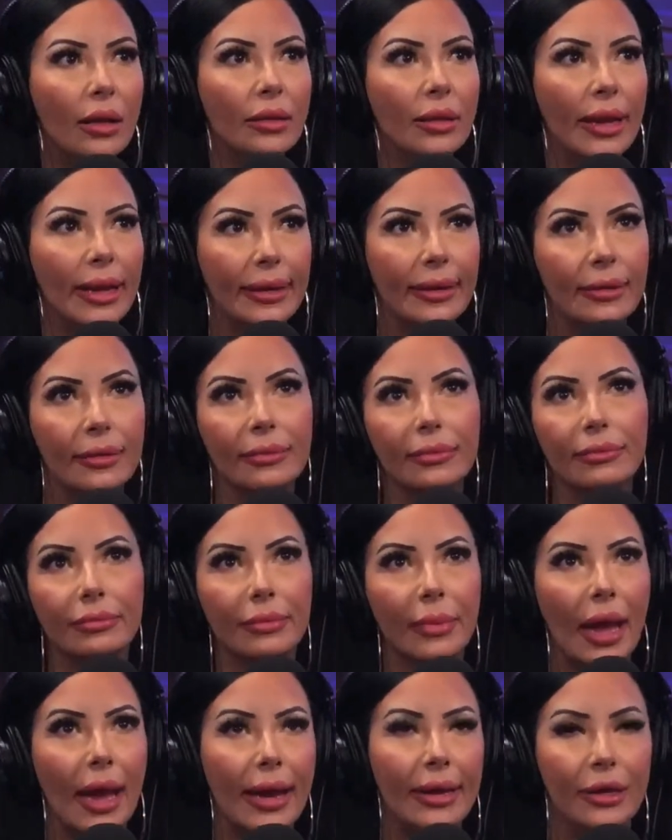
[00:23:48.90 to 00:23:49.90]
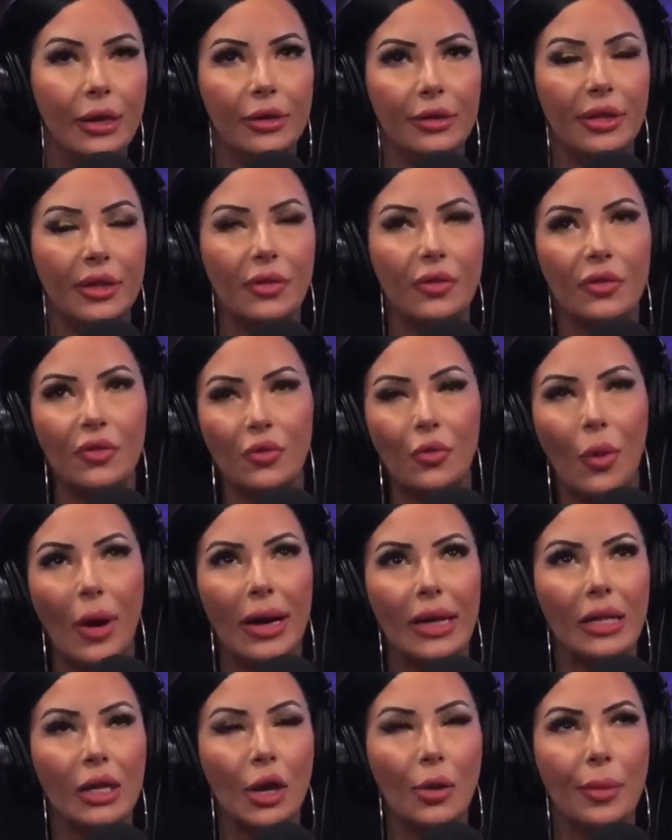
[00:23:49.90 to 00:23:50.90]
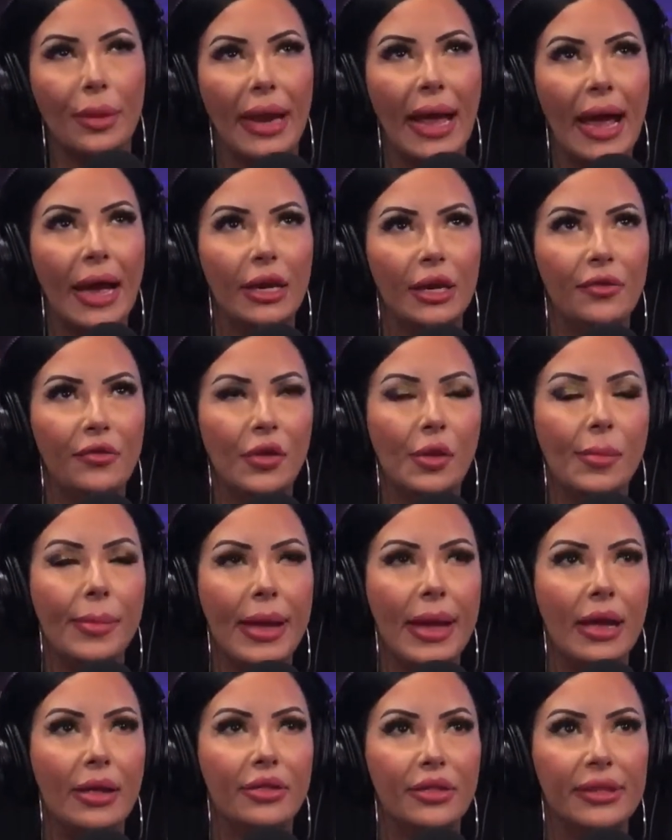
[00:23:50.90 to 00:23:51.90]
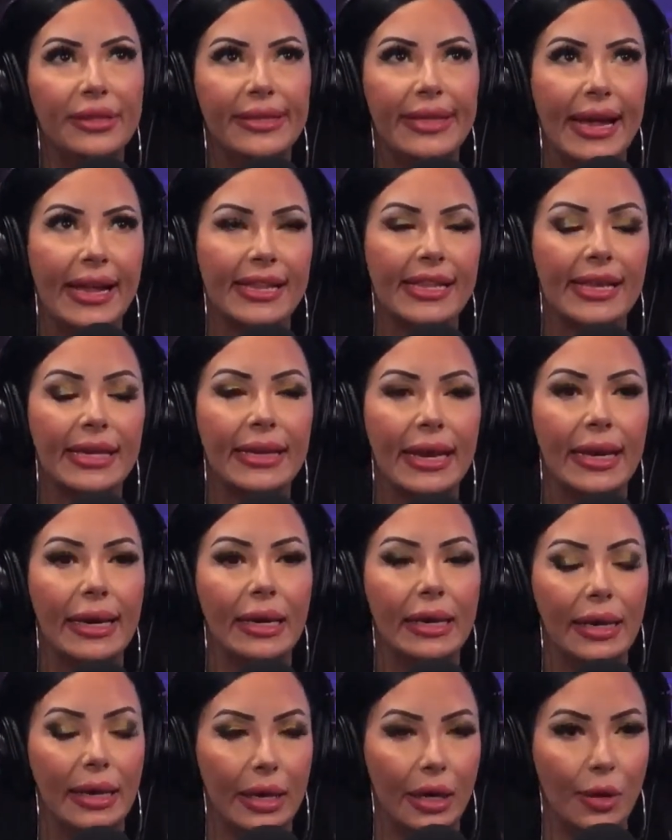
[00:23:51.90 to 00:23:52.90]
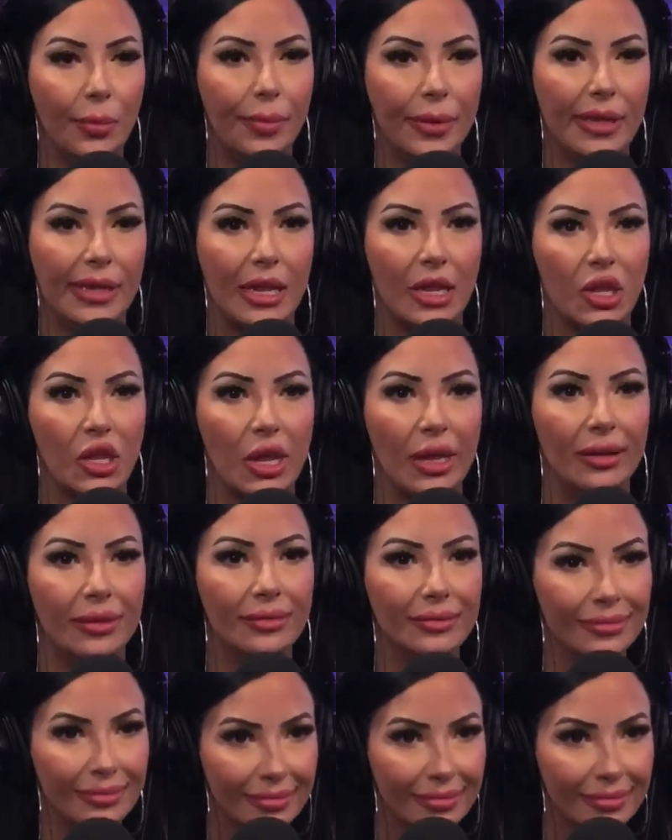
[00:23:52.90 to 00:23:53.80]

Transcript: like? I know this was a while ago, but how do you feel about the designated hitter position?